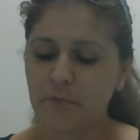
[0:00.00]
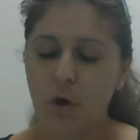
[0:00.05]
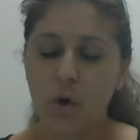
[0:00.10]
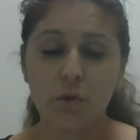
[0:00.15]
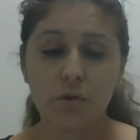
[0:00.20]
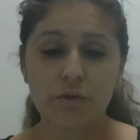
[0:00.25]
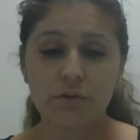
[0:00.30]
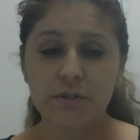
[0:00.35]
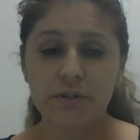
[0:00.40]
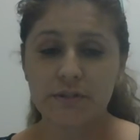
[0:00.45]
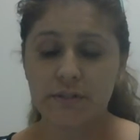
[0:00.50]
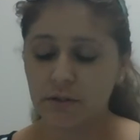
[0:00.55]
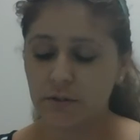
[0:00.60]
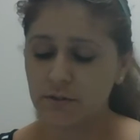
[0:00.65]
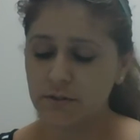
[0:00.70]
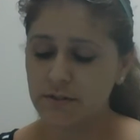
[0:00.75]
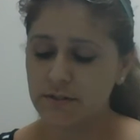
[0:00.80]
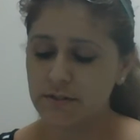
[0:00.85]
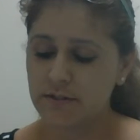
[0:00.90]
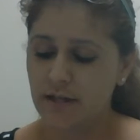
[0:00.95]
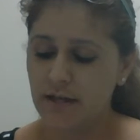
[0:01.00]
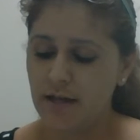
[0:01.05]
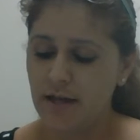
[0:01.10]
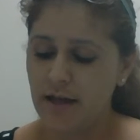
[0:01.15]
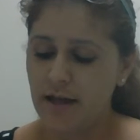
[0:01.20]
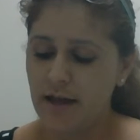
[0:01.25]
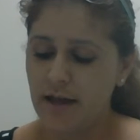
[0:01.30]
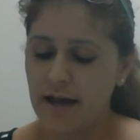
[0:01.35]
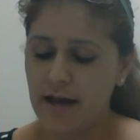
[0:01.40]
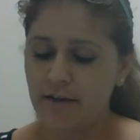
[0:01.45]
older adults
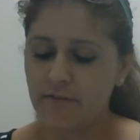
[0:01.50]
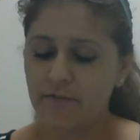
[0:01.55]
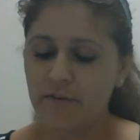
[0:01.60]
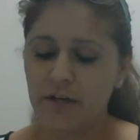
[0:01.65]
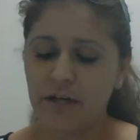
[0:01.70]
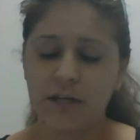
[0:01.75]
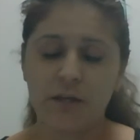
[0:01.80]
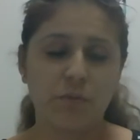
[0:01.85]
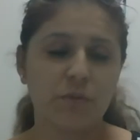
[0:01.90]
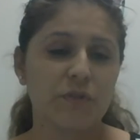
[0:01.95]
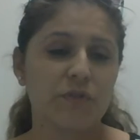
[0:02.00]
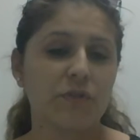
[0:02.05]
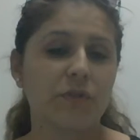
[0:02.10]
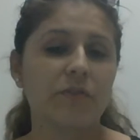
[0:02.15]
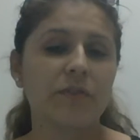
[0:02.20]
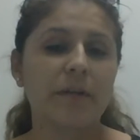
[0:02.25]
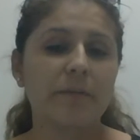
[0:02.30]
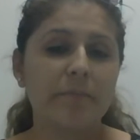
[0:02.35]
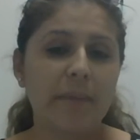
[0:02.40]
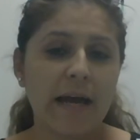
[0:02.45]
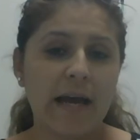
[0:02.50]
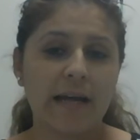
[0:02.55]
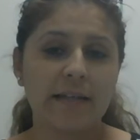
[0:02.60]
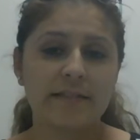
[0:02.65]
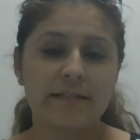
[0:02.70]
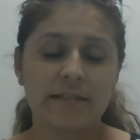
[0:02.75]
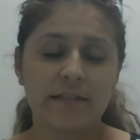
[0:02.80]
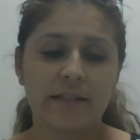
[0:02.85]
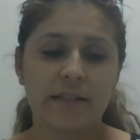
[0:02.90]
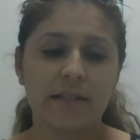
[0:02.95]
have a reserve
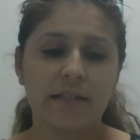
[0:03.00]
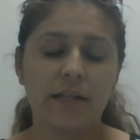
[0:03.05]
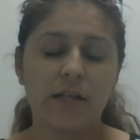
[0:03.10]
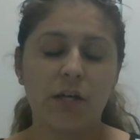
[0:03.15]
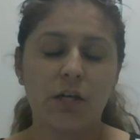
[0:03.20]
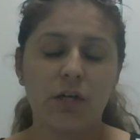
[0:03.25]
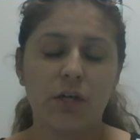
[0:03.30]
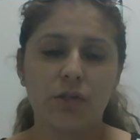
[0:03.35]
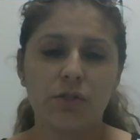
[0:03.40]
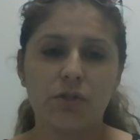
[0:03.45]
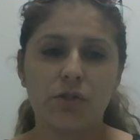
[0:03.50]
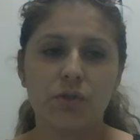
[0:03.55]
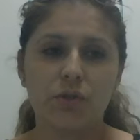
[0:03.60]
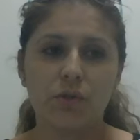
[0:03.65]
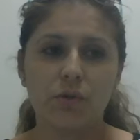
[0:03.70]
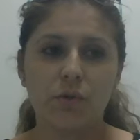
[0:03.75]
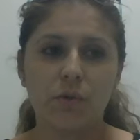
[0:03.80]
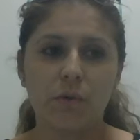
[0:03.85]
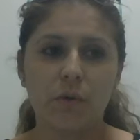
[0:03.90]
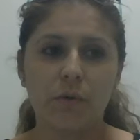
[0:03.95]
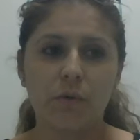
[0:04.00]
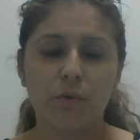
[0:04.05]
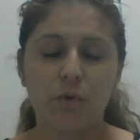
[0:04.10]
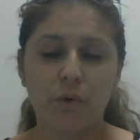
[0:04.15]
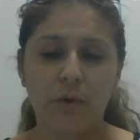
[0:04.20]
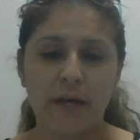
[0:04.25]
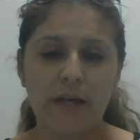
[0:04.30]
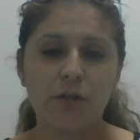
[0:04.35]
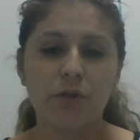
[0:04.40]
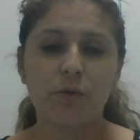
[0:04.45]
capacity to
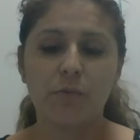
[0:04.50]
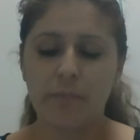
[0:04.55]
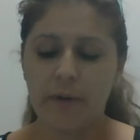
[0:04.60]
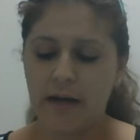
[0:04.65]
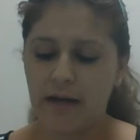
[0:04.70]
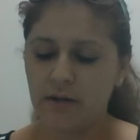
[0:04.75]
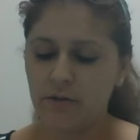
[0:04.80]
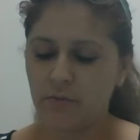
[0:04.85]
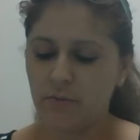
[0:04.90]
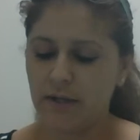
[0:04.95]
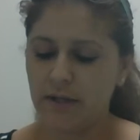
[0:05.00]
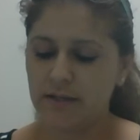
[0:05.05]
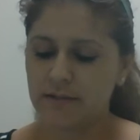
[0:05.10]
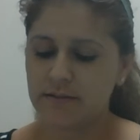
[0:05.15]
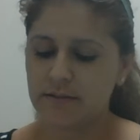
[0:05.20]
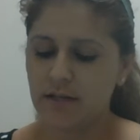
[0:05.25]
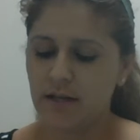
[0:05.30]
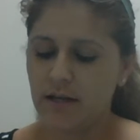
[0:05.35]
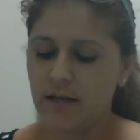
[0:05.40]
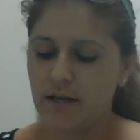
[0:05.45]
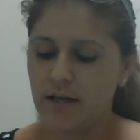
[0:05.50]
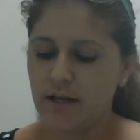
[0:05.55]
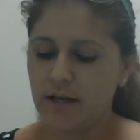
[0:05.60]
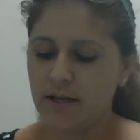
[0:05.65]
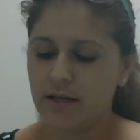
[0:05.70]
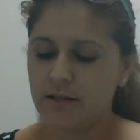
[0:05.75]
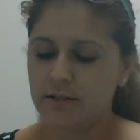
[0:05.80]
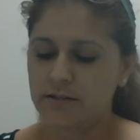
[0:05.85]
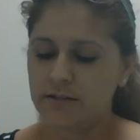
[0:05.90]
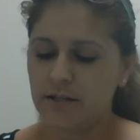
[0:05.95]
create new pathways.
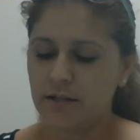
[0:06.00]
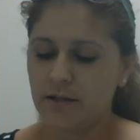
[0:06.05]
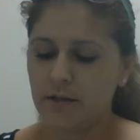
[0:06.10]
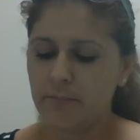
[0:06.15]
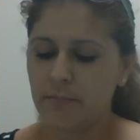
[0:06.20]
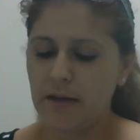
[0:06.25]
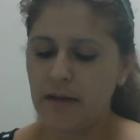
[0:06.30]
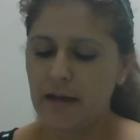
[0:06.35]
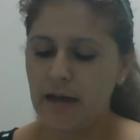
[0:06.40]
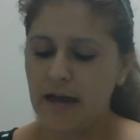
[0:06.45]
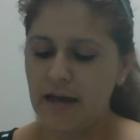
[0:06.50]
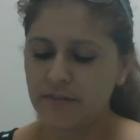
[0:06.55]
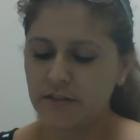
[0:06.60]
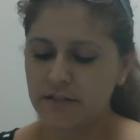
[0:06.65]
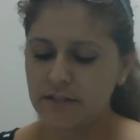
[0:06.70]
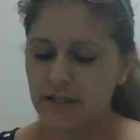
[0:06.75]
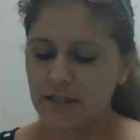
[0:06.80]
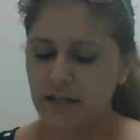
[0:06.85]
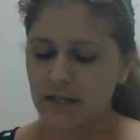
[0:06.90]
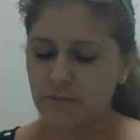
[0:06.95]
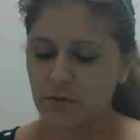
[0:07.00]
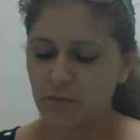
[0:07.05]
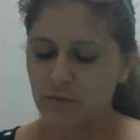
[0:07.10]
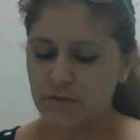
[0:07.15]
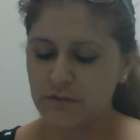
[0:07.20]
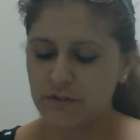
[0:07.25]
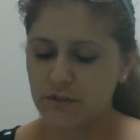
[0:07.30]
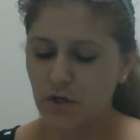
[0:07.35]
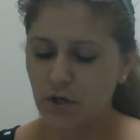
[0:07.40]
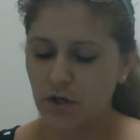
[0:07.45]
And at the time it
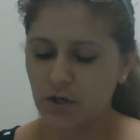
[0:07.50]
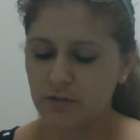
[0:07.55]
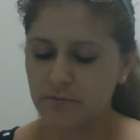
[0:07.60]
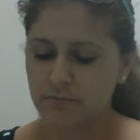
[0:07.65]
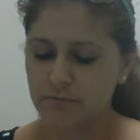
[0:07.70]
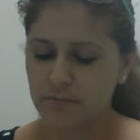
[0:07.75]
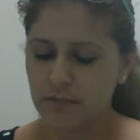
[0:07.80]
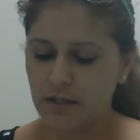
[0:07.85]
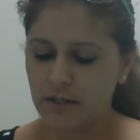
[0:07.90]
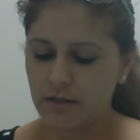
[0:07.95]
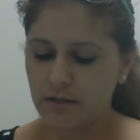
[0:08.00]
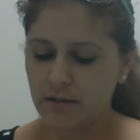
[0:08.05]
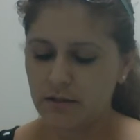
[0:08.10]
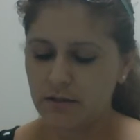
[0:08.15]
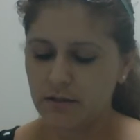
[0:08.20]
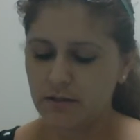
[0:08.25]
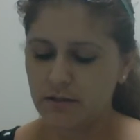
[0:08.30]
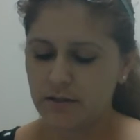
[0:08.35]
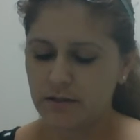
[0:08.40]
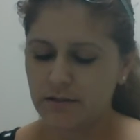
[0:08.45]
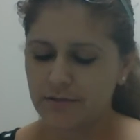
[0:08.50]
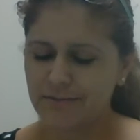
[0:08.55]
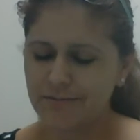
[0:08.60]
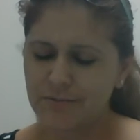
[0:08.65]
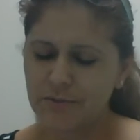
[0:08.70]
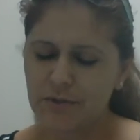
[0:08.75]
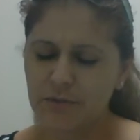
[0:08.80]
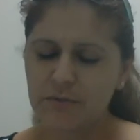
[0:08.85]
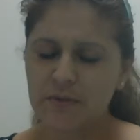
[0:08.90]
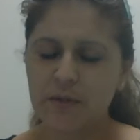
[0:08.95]
was called
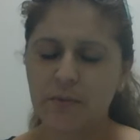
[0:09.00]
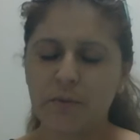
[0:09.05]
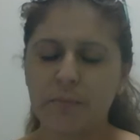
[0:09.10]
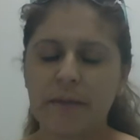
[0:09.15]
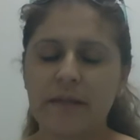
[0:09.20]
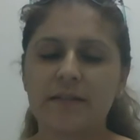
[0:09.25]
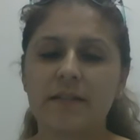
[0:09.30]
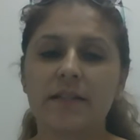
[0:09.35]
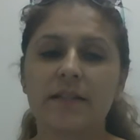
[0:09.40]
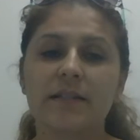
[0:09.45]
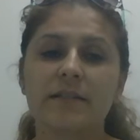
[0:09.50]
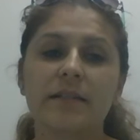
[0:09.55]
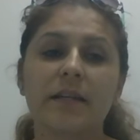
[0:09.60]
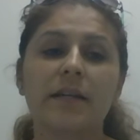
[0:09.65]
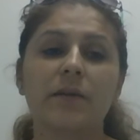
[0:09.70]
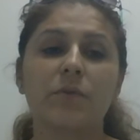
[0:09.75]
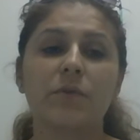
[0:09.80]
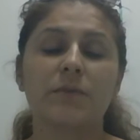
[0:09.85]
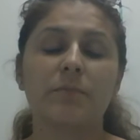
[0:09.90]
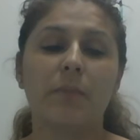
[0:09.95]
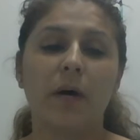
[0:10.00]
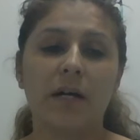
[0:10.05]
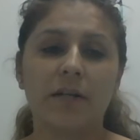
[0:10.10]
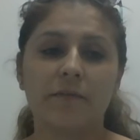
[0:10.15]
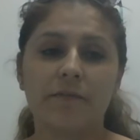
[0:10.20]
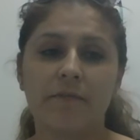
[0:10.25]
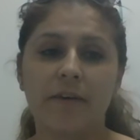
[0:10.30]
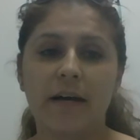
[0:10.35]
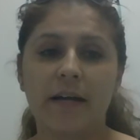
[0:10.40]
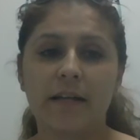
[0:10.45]
well, they were basically saying it was
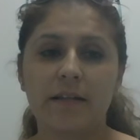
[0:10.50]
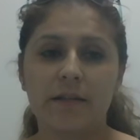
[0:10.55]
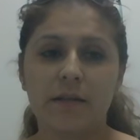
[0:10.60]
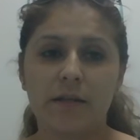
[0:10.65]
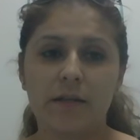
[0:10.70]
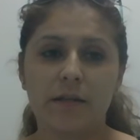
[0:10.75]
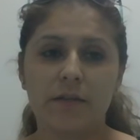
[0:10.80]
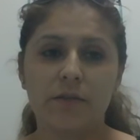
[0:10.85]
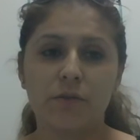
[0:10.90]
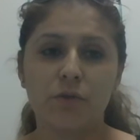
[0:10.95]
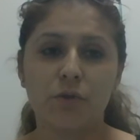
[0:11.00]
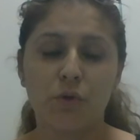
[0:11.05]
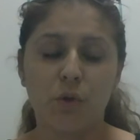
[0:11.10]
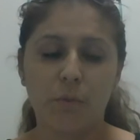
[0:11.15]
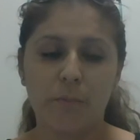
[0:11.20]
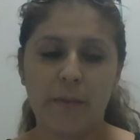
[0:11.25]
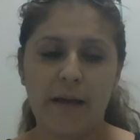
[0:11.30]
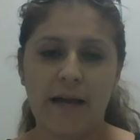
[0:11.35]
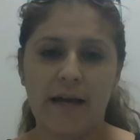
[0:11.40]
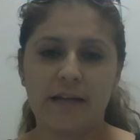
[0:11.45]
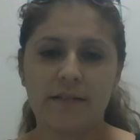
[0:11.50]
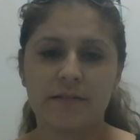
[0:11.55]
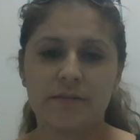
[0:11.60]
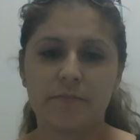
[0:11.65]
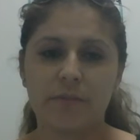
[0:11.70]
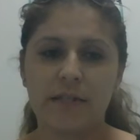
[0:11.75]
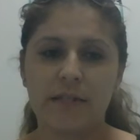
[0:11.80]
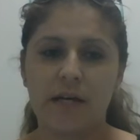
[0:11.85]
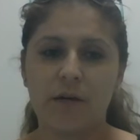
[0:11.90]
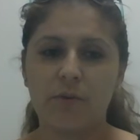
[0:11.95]
modifying the neural paths,
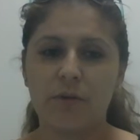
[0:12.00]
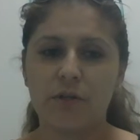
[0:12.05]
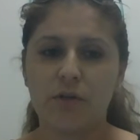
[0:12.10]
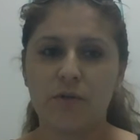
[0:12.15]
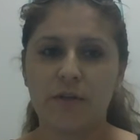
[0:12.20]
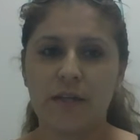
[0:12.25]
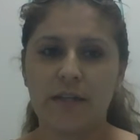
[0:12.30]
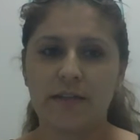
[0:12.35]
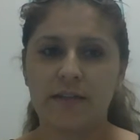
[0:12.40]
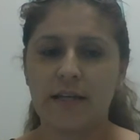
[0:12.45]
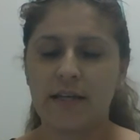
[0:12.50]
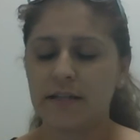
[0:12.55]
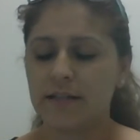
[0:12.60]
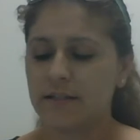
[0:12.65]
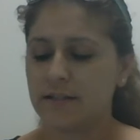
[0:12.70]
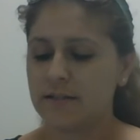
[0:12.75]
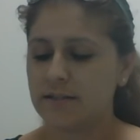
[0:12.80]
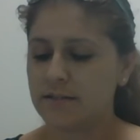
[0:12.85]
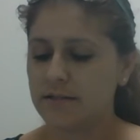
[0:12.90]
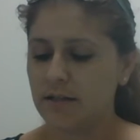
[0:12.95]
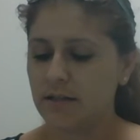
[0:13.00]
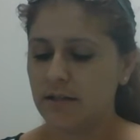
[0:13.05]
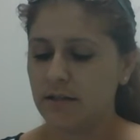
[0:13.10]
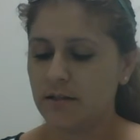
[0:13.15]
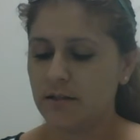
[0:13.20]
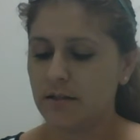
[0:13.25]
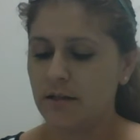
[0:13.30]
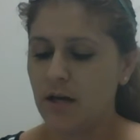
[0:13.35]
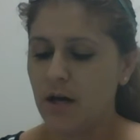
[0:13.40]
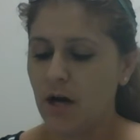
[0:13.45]
but now we know that that is
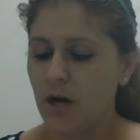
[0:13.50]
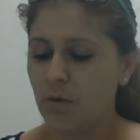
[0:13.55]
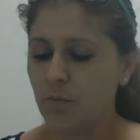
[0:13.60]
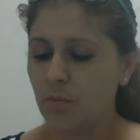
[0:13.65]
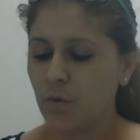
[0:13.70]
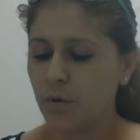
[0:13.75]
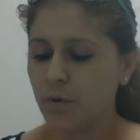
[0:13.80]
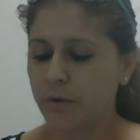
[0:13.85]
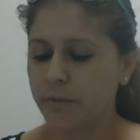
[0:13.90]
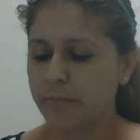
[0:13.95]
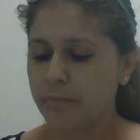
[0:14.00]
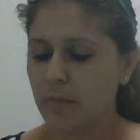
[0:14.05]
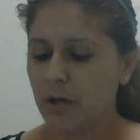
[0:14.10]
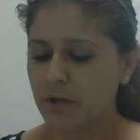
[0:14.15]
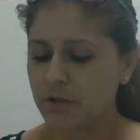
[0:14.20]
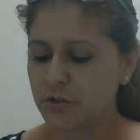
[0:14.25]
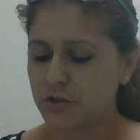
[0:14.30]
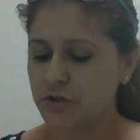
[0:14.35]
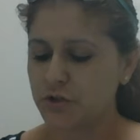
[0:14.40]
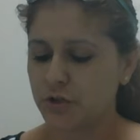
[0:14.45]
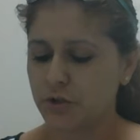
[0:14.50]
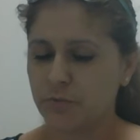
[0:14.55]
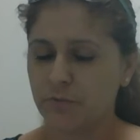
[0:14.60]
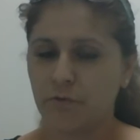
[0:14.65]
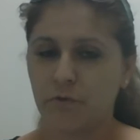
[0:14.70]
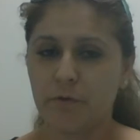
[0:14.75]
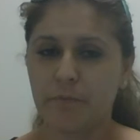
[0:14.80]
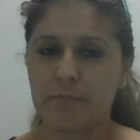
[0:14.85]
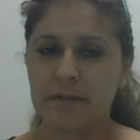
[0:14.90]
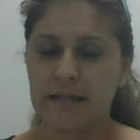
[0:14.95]
a more modern term
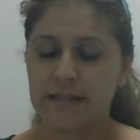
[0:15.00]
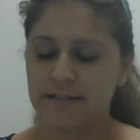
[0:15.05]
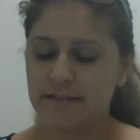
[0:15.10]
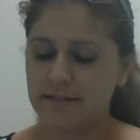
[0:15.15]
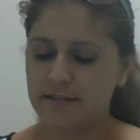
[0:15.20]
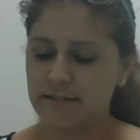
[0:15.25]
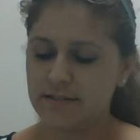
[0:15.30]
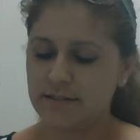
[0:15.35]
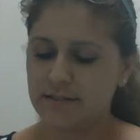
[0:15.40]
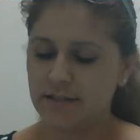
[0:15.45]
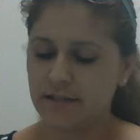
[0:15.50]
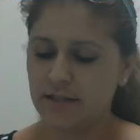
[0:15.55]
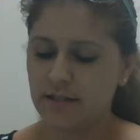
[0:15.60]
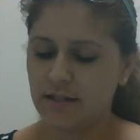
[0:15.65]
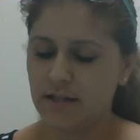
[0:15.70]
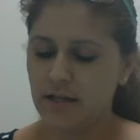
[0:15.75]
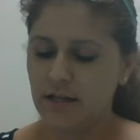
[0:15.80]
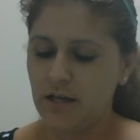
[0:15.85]
for plasticity.